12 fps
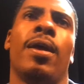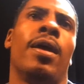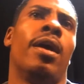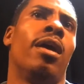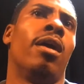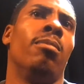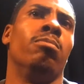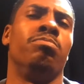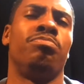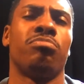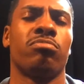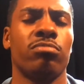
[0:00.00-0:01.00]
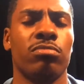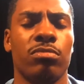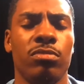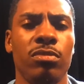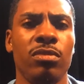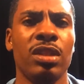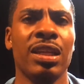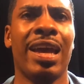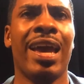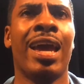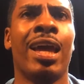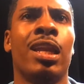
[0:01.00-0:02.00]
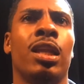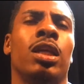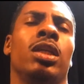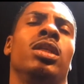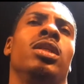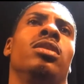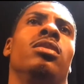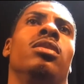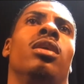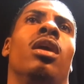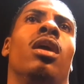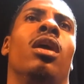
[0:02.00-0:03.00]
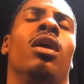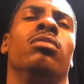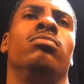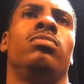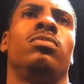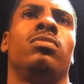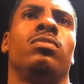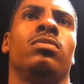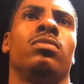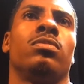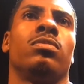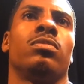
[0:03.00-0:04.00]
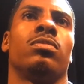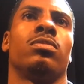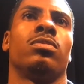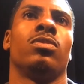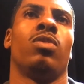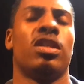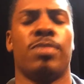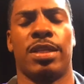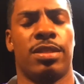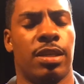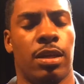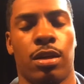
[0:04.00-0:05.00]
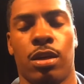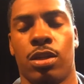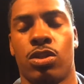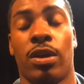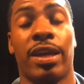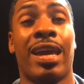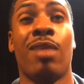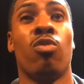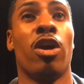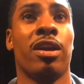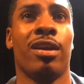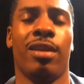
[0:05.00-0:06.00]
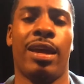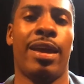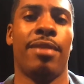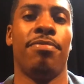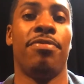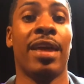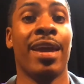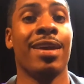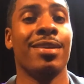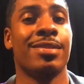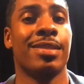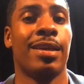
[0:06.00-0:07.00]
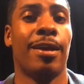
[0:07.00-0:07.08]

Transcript: Um, and what I was about to say. So I kept working and things